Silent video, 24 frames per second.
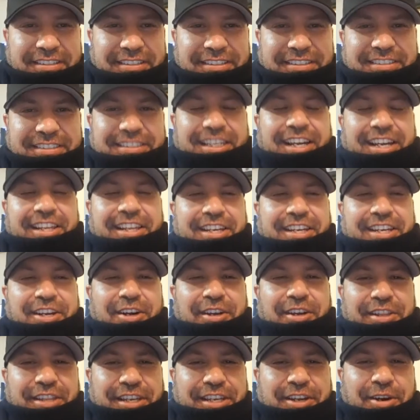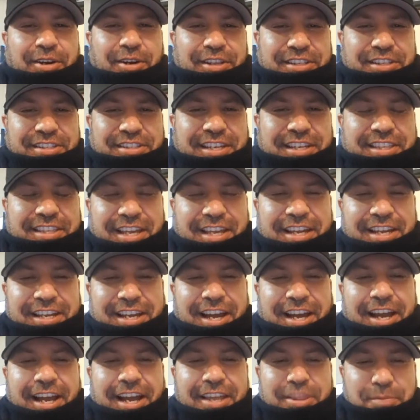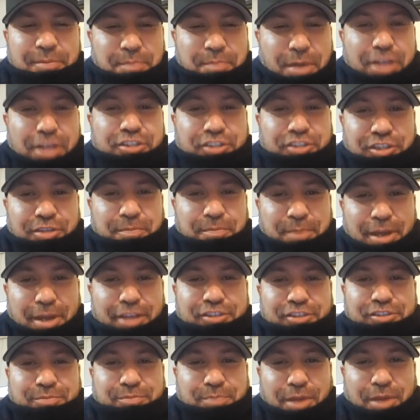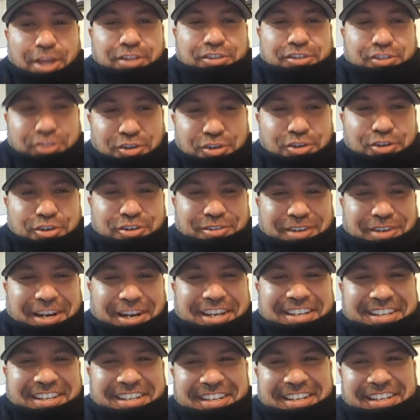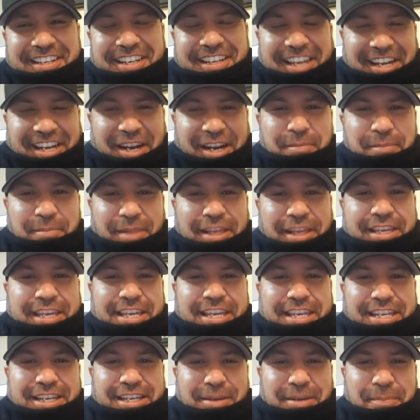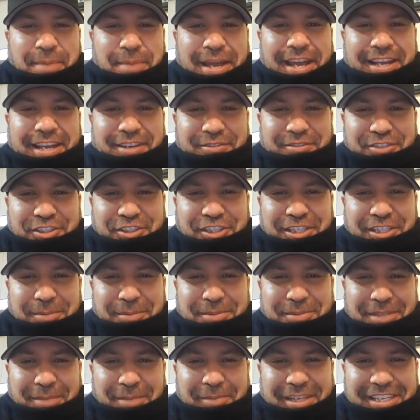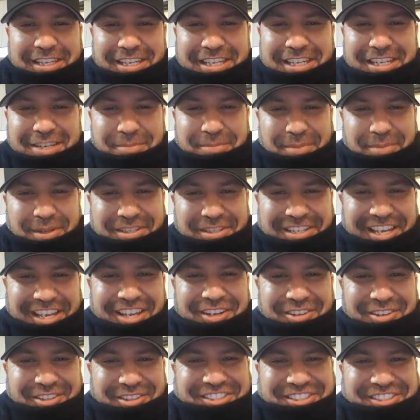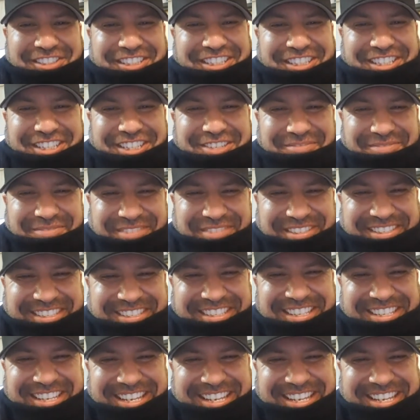Yeah, they go, it's like that guy, the best of the best, best, sir, right? And I'm like eating a bag of chips. I'm like eating potato chips.